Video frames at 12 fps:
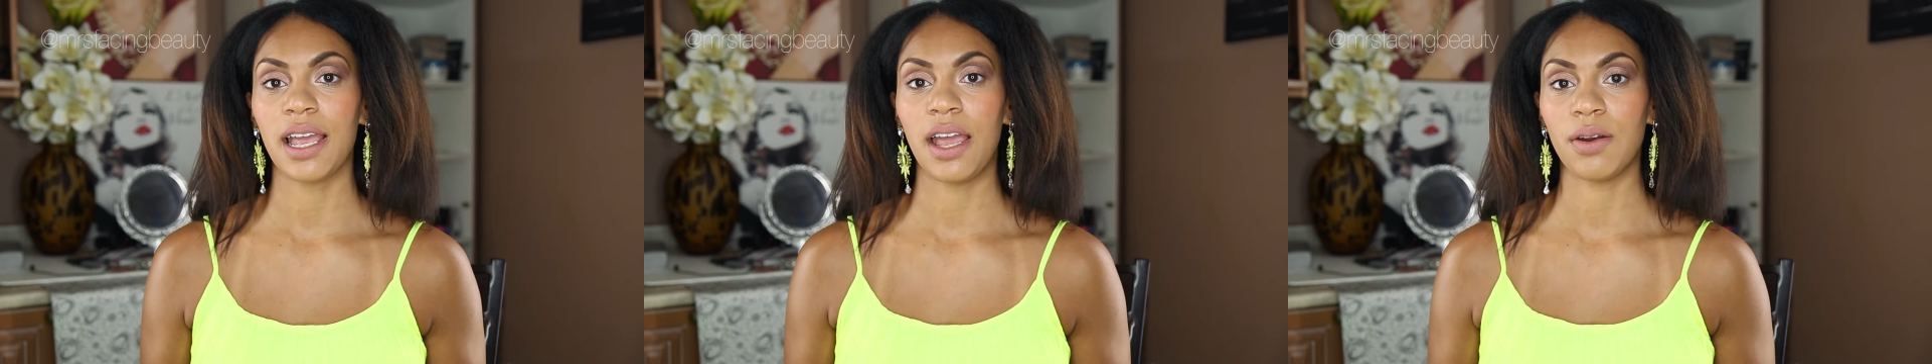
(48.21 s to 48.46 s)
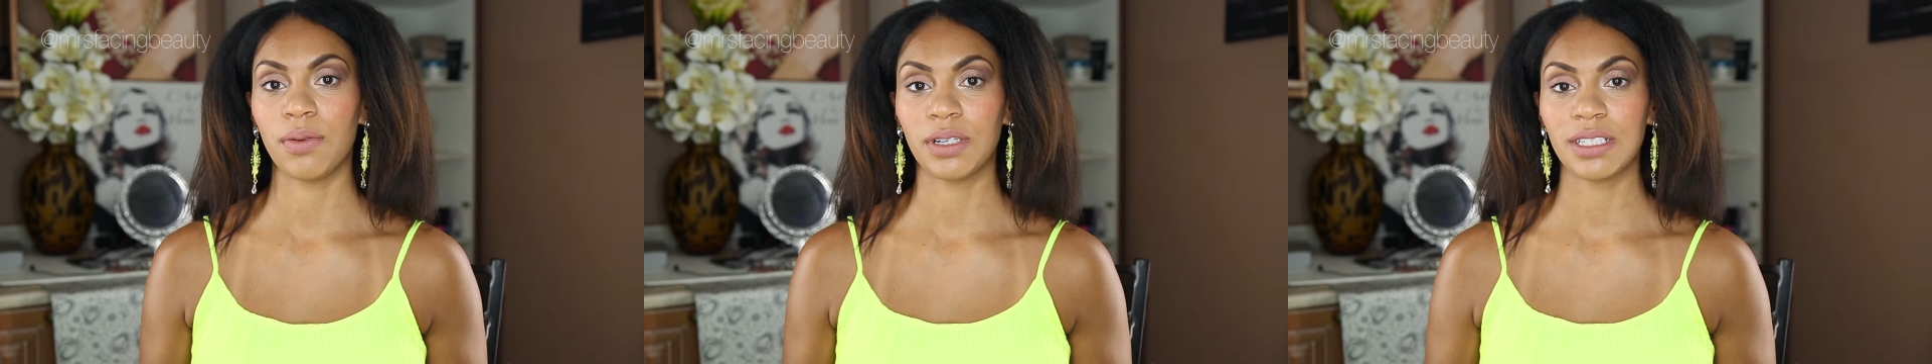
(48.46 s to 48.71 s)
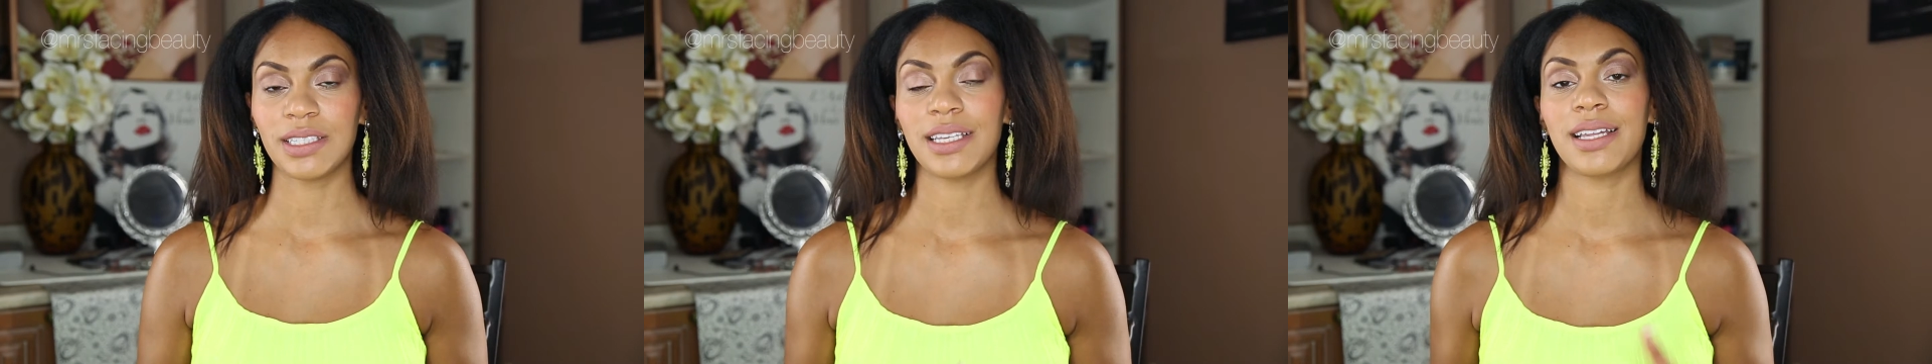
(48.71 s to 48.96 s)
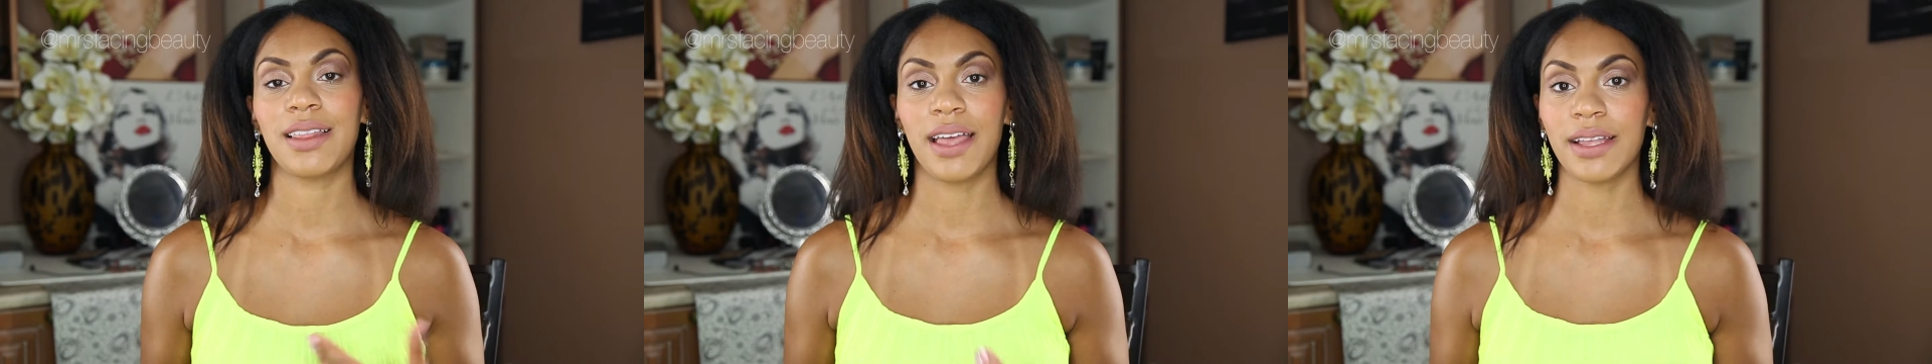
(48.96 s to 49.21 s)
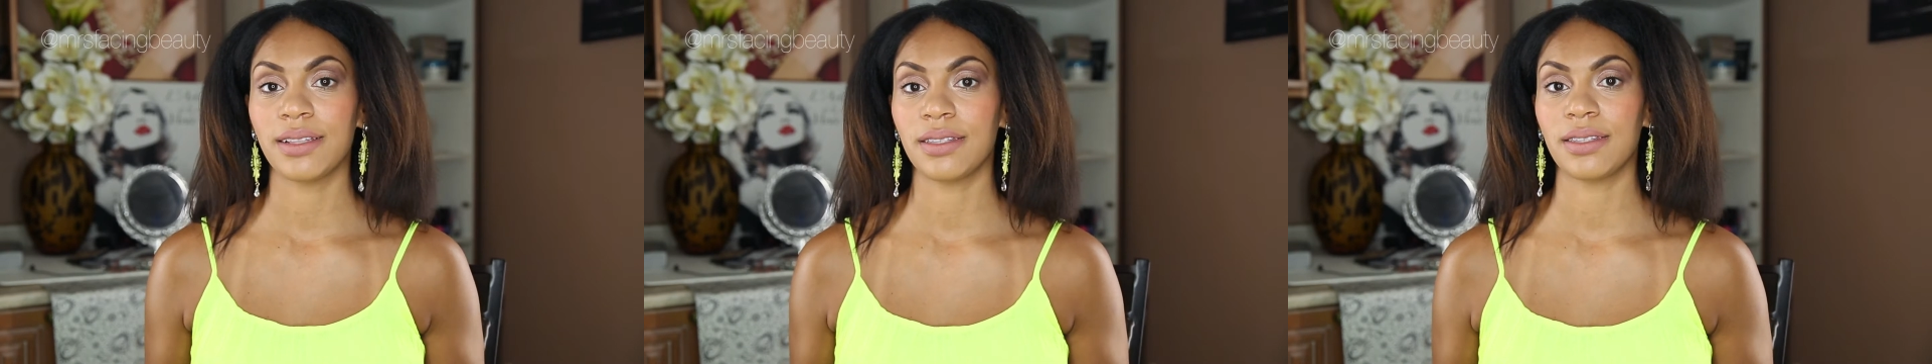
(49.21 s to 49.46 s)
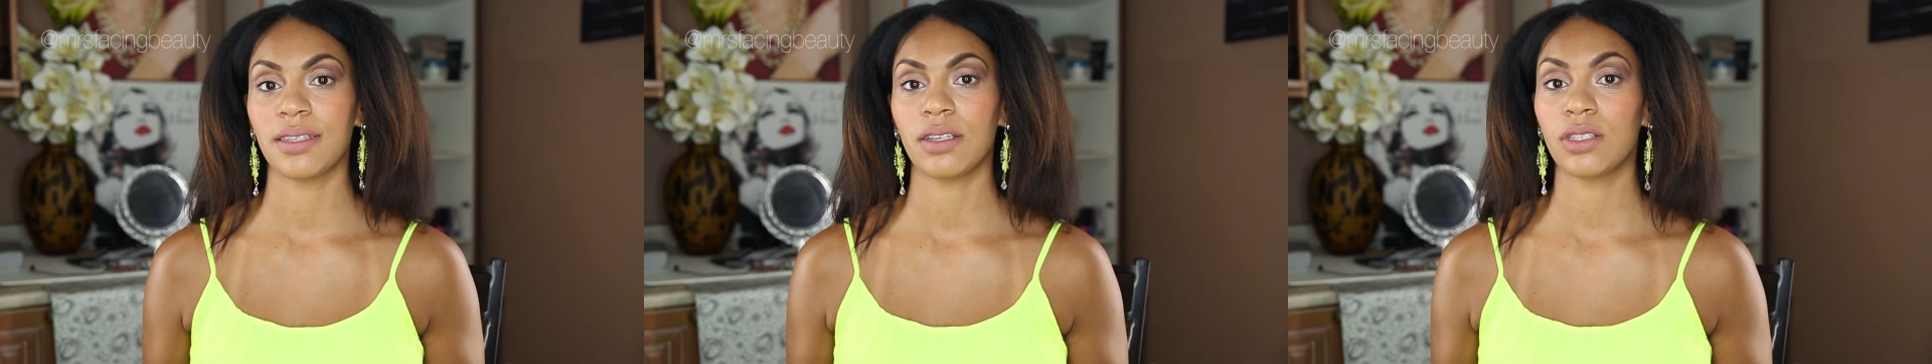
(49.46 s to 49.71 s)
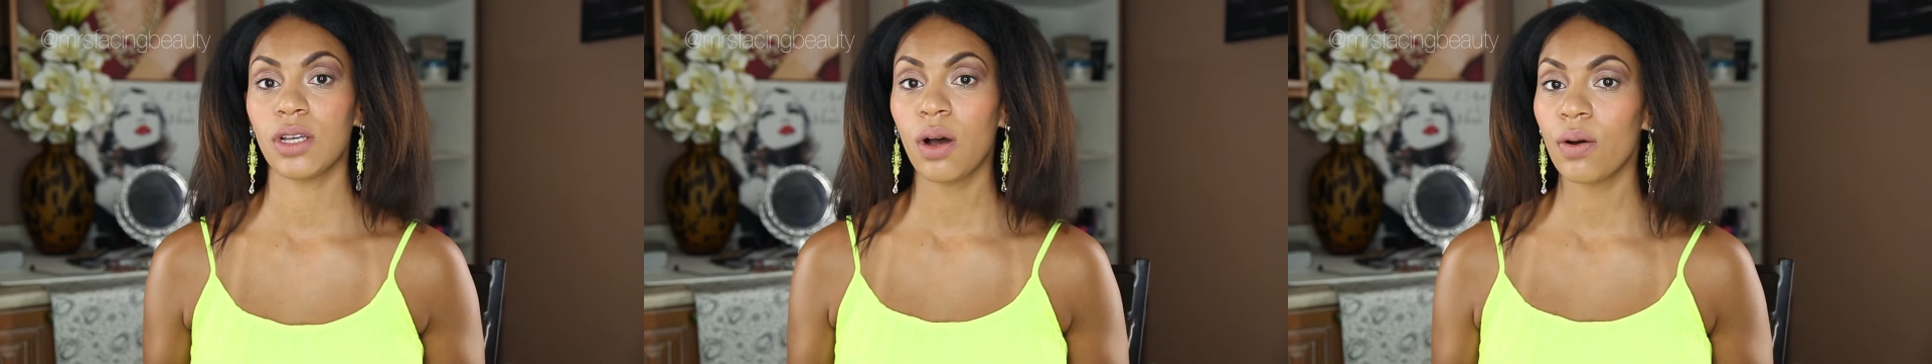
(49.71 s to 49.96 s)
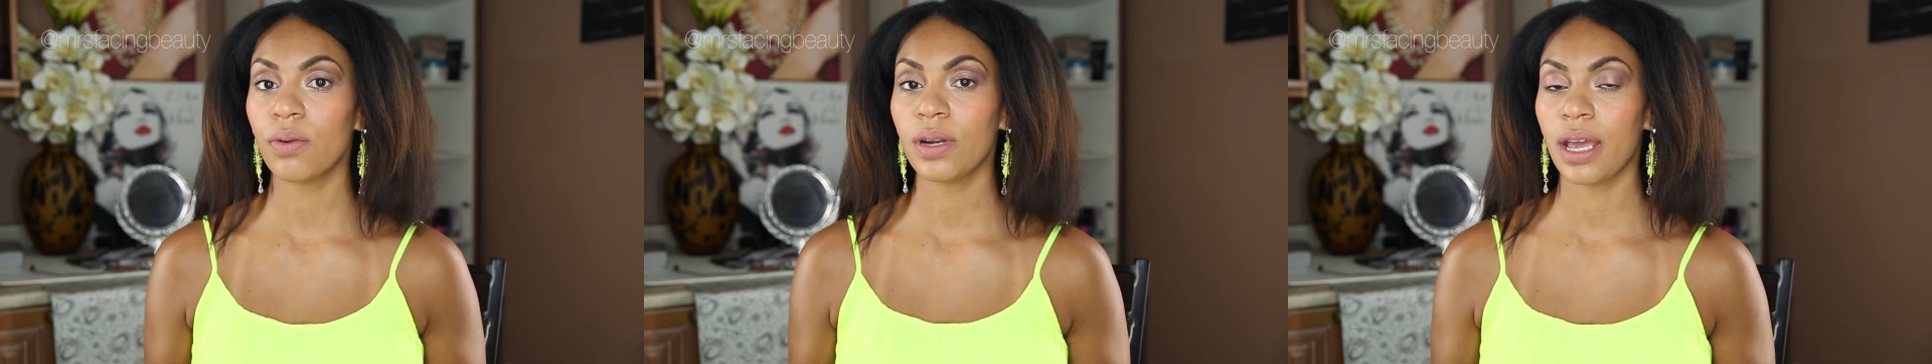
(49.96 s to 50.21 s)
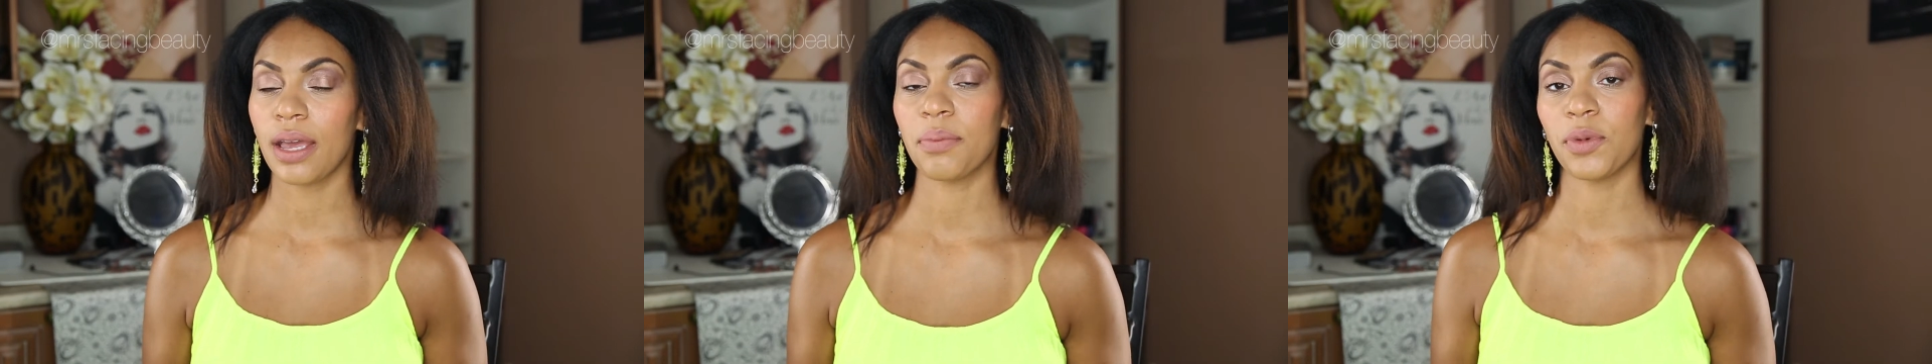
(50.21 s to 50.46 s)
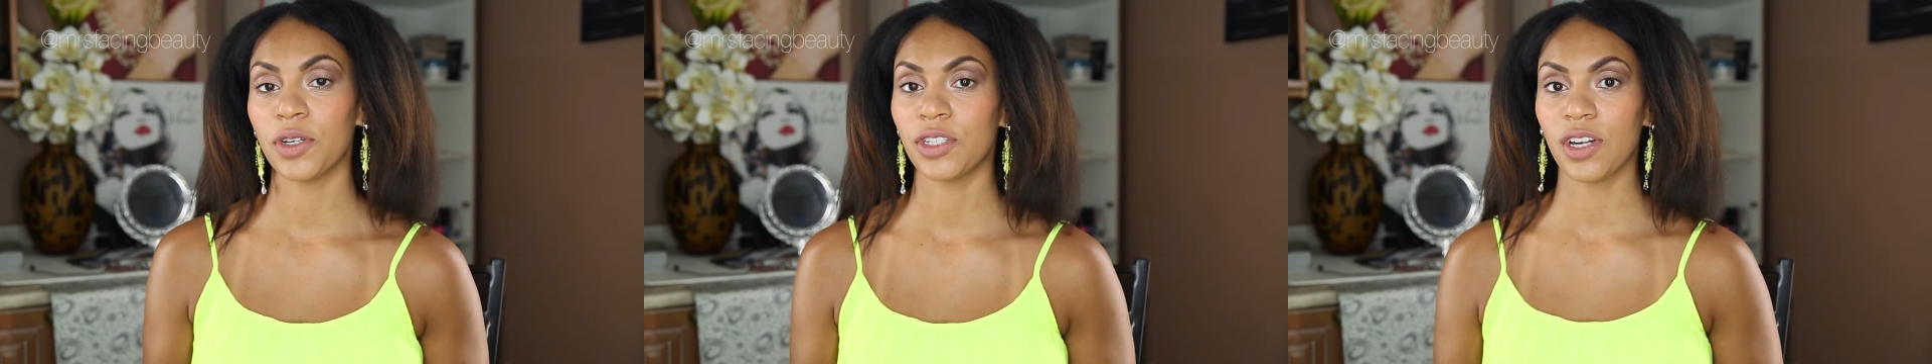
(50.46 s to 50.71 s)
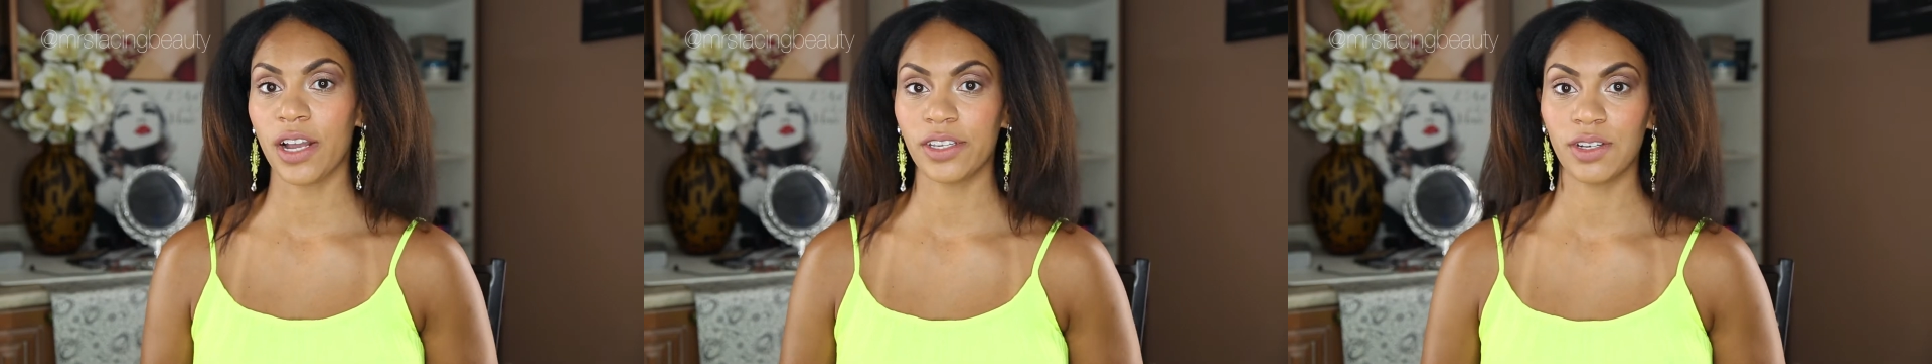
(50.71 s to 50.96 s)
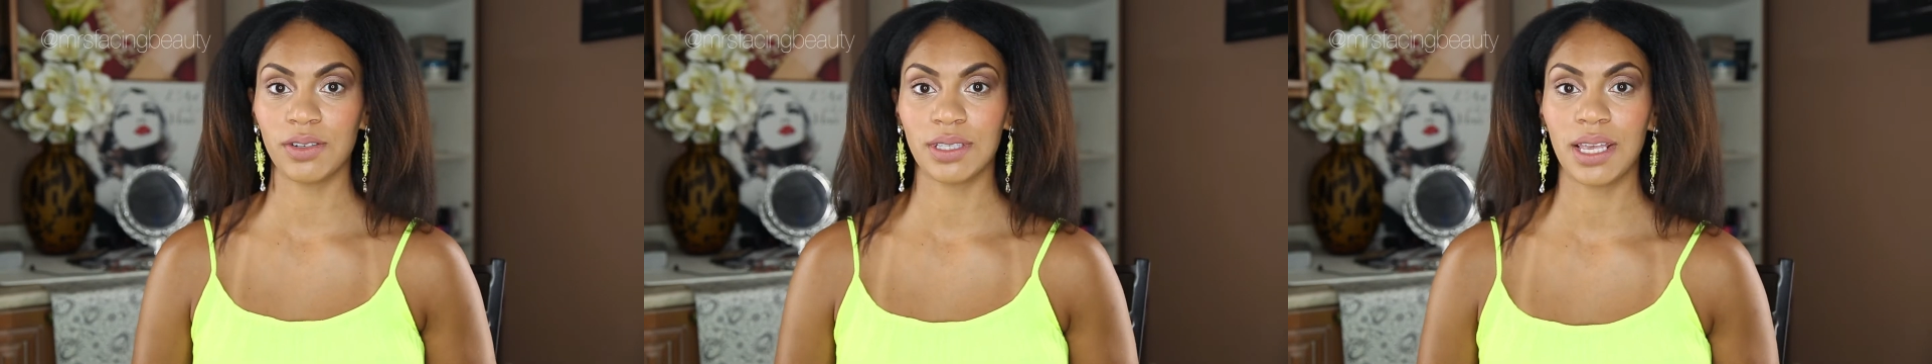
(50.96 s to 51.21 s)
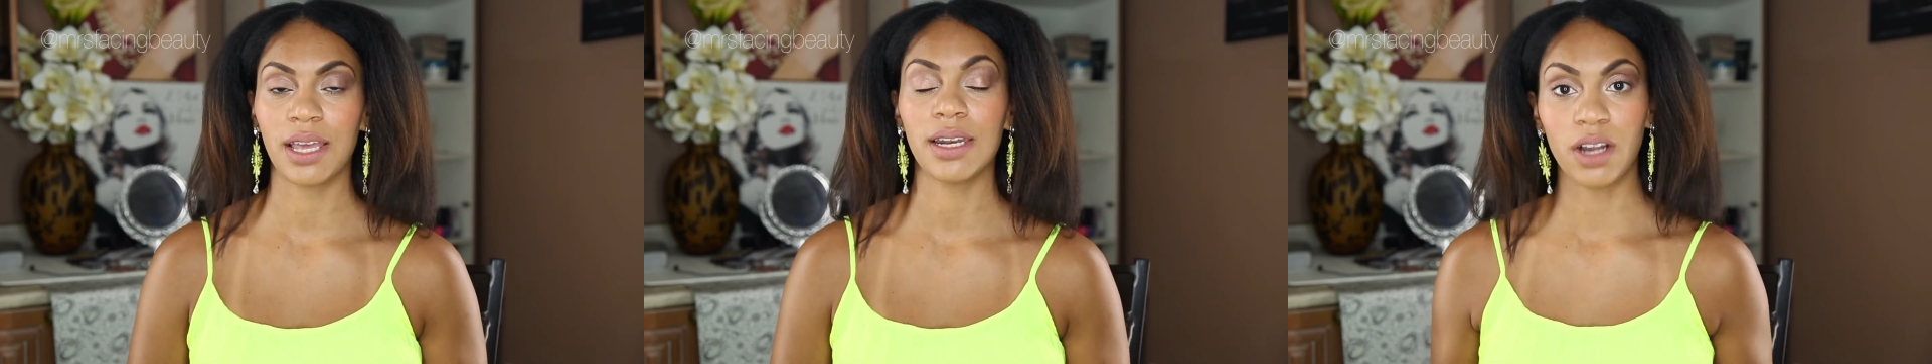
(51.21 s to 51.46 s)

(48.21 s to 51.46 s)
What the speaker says: in order to cleanse, tone, and moisturize your skin.